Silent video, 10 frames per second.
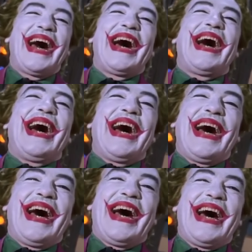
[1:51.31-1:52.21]
to be taken
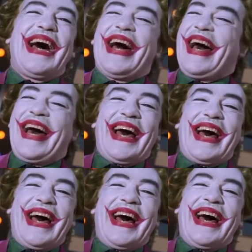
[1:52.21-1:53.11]
serious at
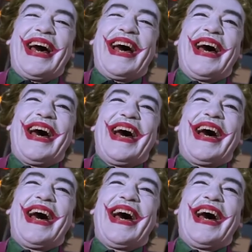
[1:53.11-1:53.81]
all. Of course, the